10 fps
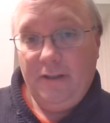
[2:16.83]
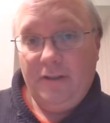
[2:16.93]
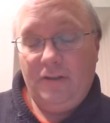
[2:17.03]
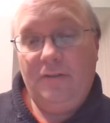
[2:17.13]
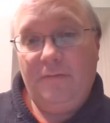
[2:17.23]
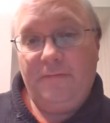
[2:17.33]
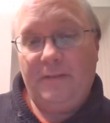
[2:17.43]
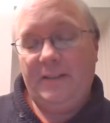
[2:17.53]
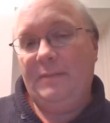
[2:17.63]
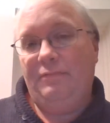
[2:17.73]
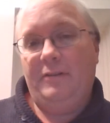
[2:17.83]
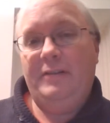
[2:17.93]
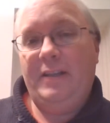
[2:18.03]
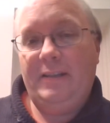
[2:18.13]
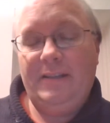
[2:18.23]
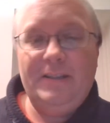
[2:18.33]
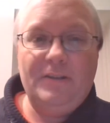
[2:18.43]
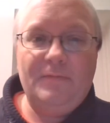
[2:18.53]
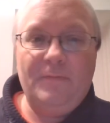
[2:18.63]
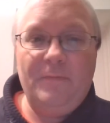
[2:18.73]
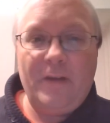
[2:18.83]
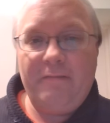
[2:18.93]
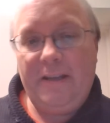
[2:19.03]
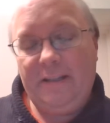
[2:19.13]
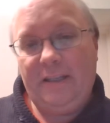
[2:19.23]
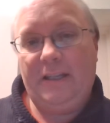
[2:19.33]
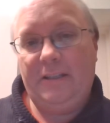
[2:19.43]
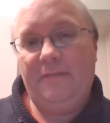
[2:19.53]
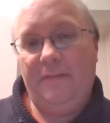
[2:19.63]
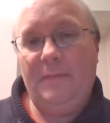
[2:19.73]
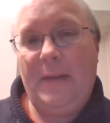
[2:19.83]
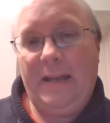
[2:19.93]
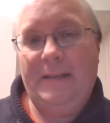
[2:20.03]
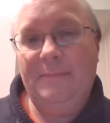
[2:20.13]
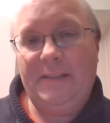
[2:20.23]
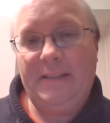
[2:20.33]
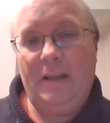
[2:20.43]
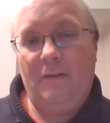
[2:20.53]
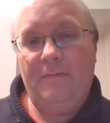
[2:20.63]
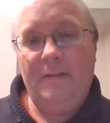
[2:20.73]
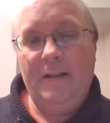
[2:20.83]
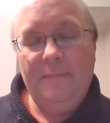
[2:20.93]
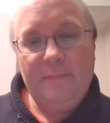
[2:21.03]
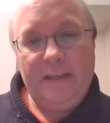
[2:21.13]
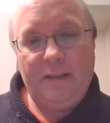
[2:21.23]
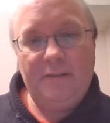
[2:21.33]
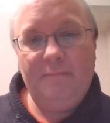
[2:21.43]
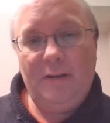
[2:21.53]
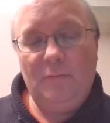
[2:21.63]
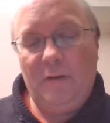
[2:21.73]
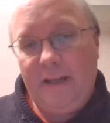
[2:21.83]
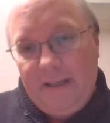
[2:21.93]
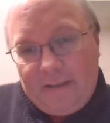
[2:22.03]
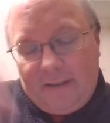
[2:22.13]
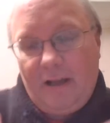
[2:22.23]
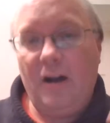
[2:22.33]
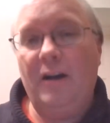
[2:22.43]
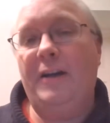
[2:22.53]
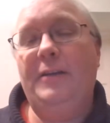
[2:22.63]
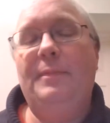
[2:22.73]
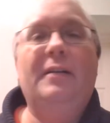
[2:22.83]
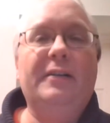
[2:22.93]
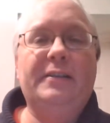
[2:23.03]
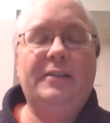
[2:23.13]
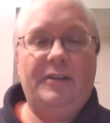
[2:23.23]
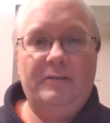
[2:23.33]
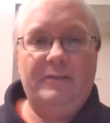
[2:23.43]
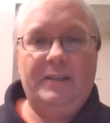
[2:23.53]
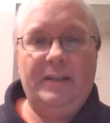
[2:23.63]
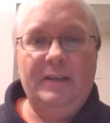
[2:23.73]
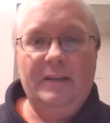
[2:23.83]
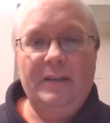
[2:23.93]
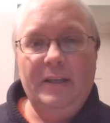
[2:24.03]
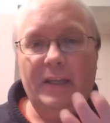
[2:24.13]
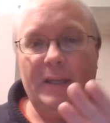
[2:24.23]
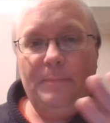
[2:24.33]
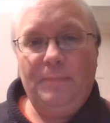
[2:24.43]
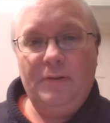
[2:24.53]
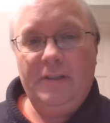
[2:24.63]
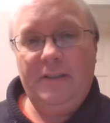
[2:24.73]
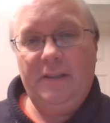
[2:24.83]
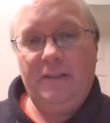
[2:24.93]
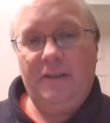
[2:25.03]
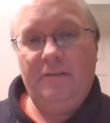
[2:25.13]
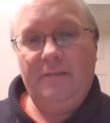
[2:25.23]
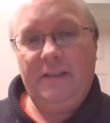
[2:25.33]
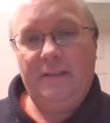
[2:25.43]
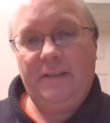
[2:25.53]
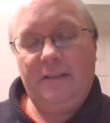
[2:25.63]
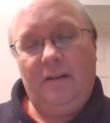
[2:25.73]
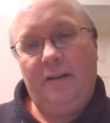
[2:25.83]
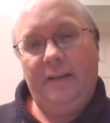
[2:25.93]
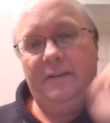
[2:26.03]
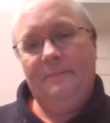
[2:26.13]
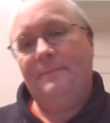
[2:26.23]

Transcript: to confronting protesters is very indicative of the man himself. He doesn't run away, he doesn't hide behind security, he pushes his security aside